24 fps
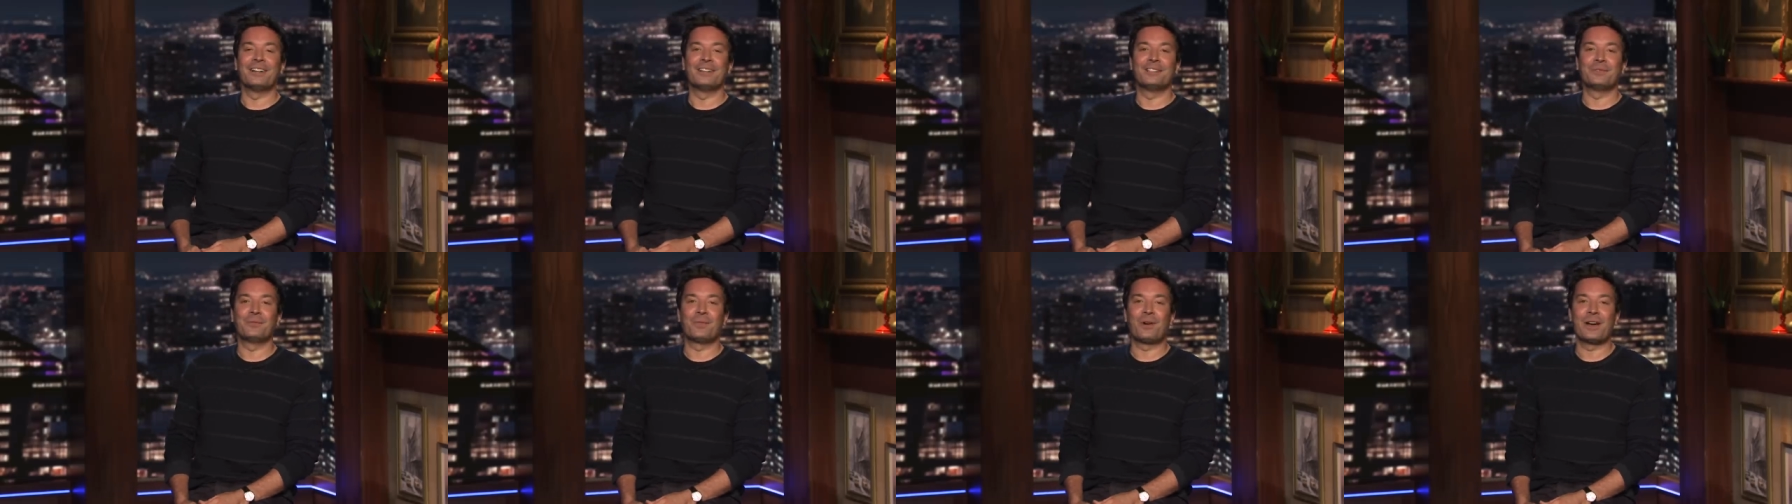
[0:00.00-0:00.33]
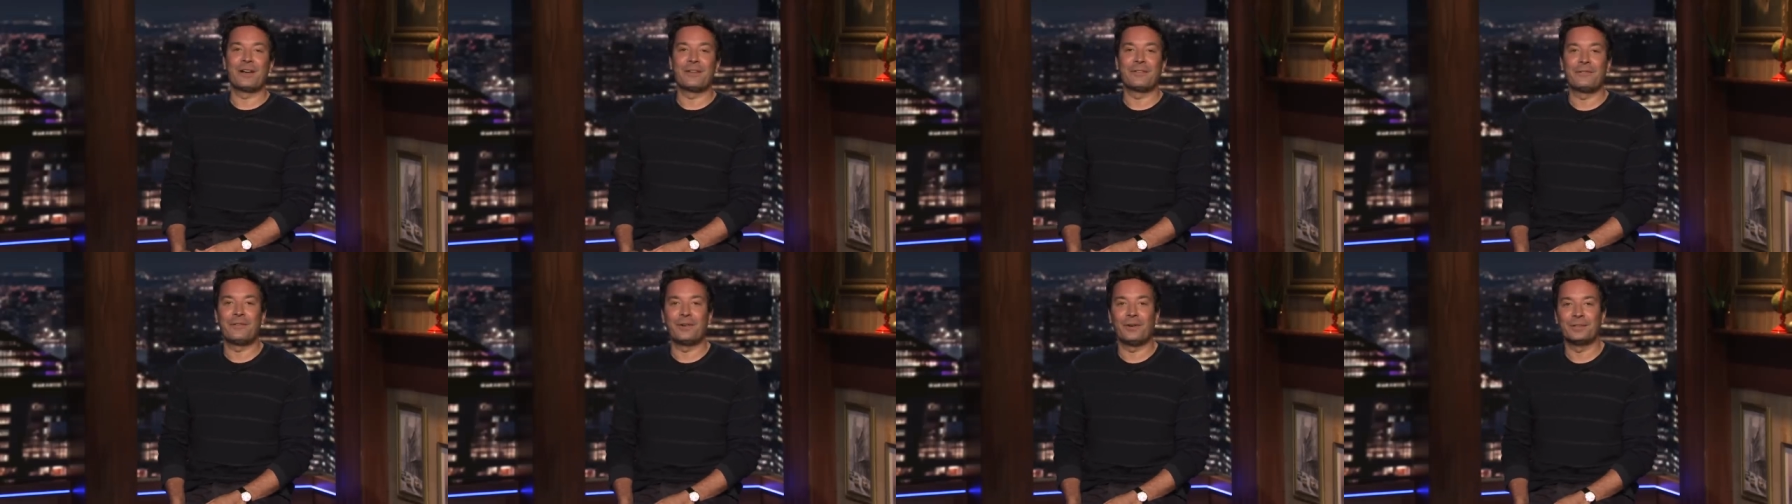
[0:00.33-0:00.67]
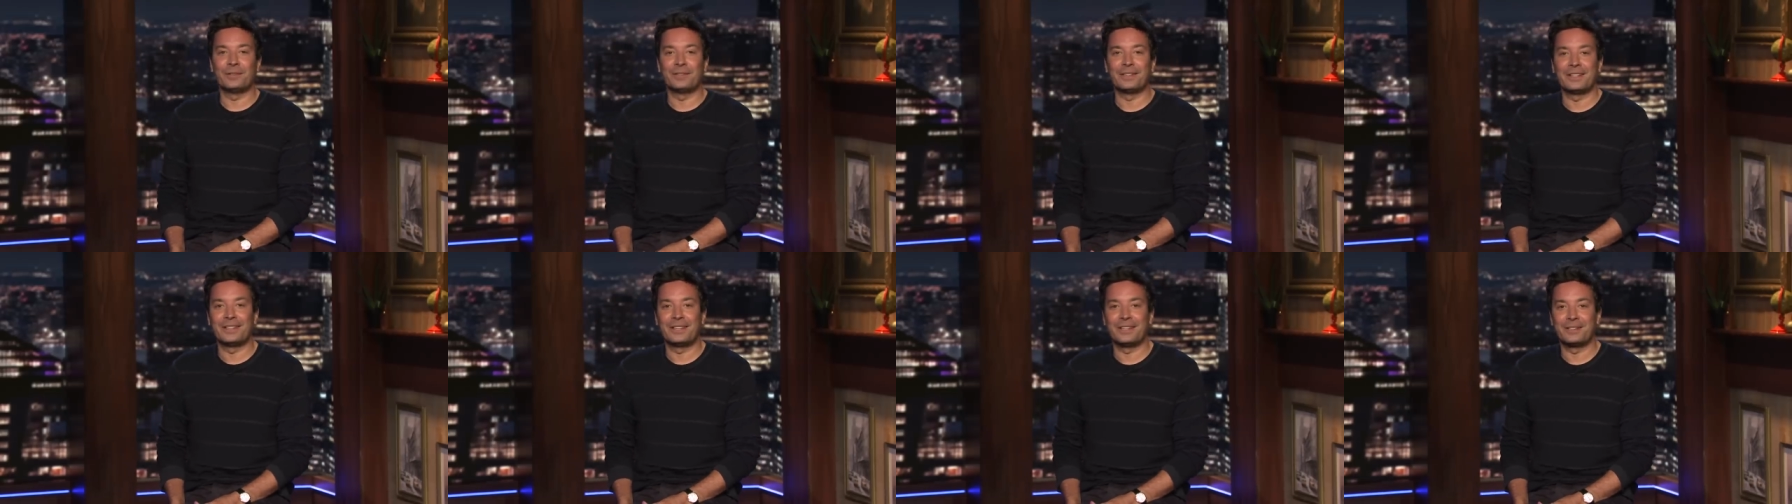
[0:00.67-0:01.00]
his wife
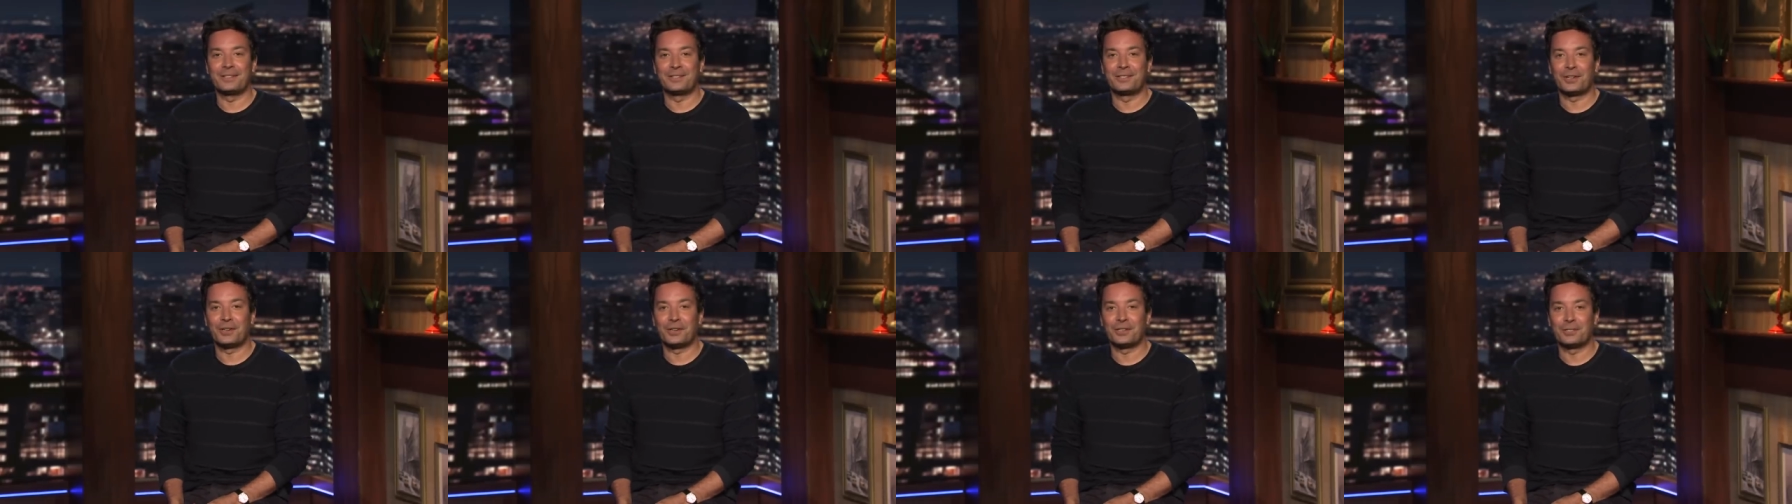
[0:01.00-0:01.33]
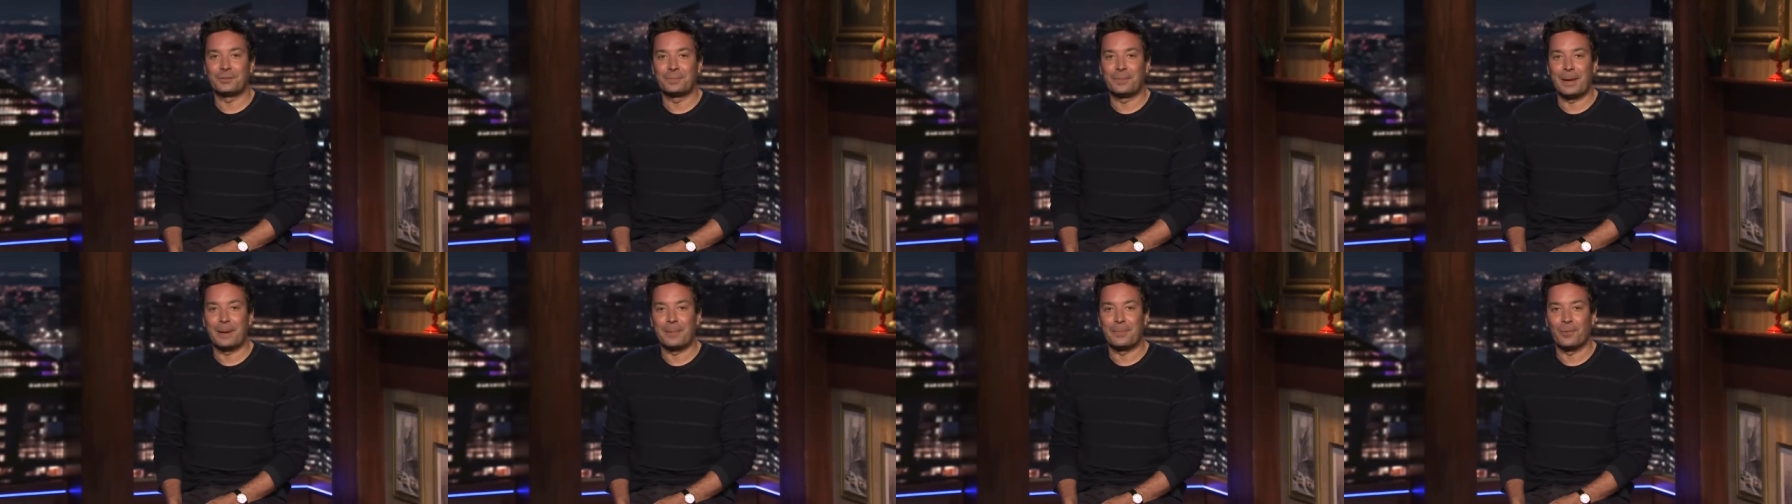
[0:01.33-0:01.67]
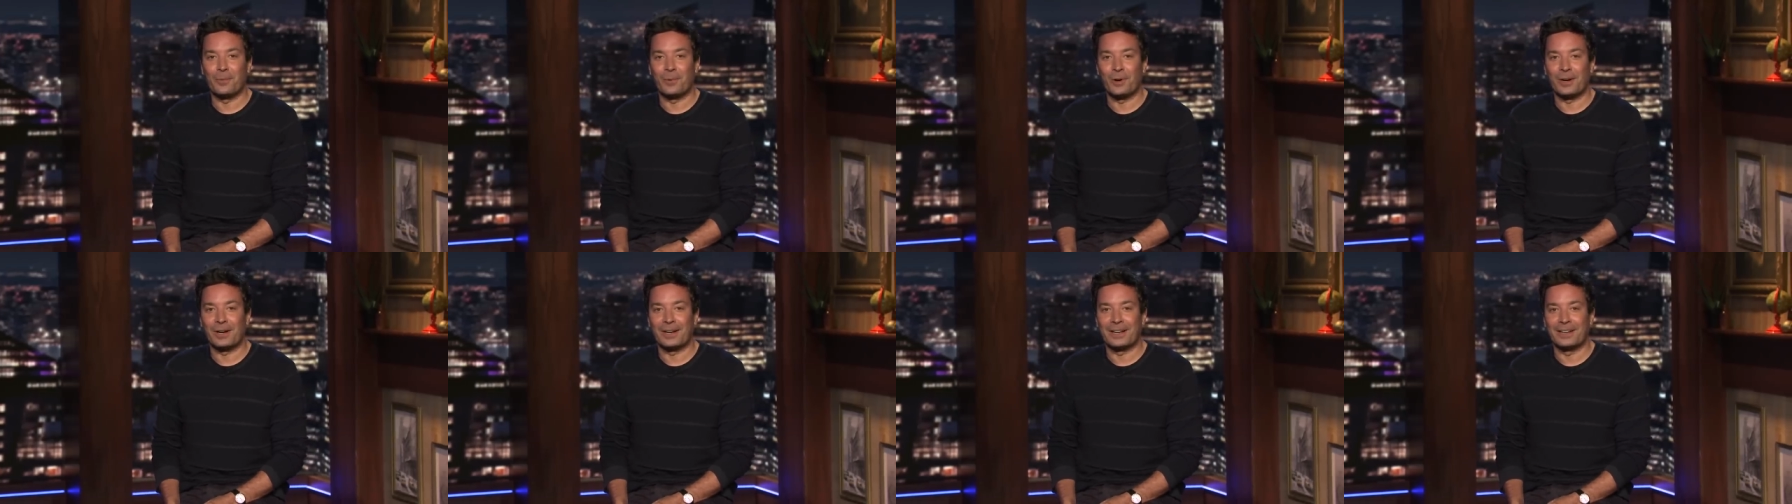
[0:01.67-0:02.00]
folded the insurance
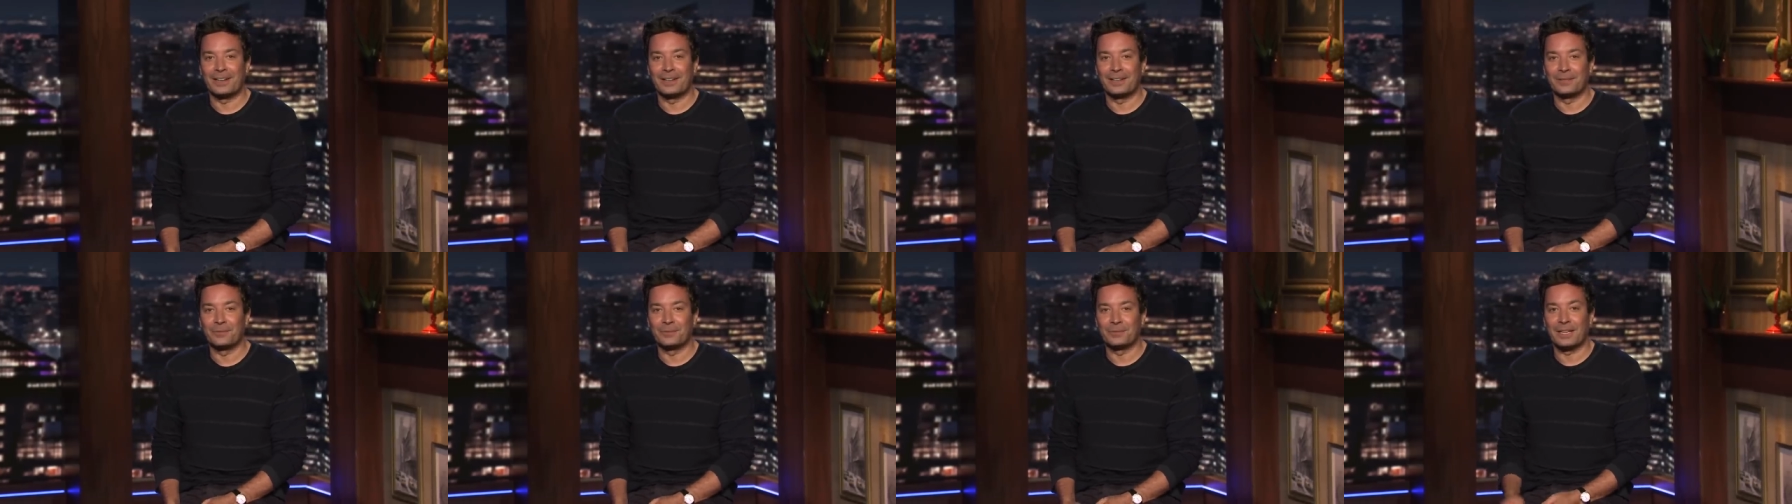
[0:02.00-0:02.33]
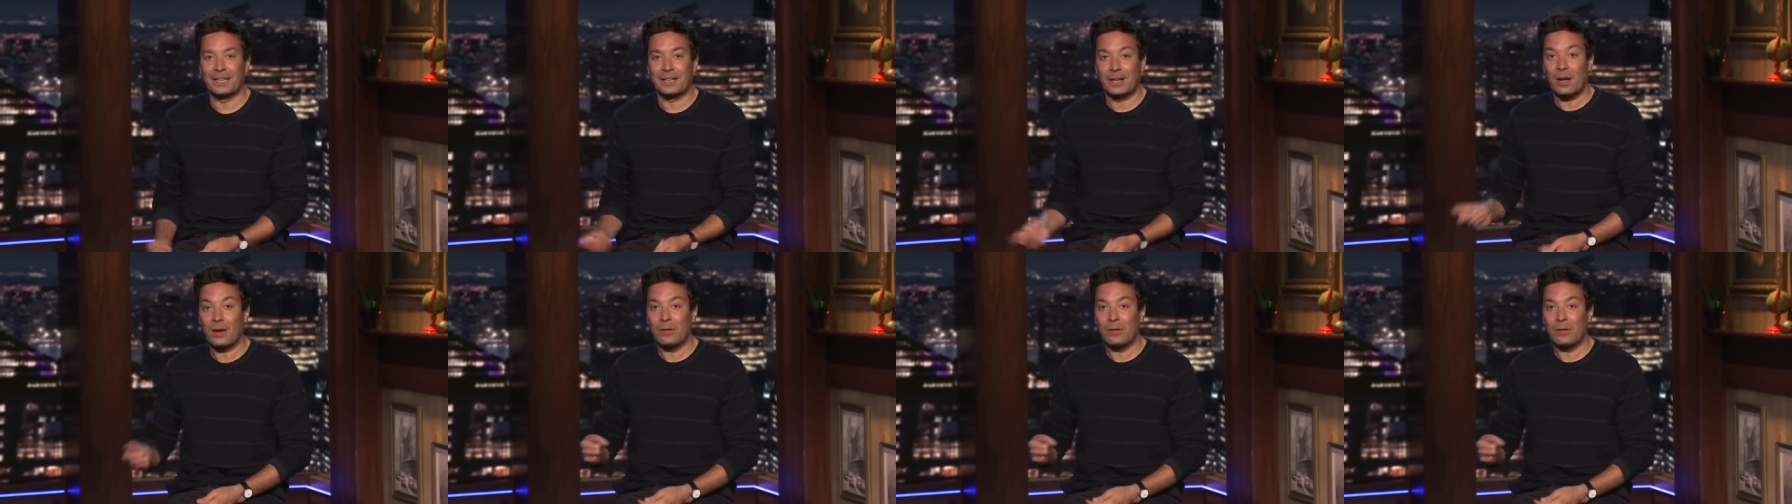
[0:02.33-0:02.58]
paperwork and was like,